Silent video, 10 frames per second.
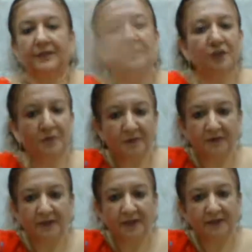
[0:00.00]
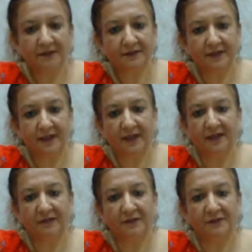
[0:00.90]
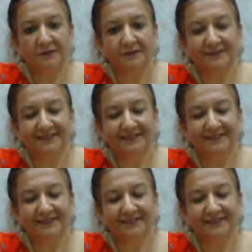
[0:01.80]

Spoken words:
On top of your head, I love you.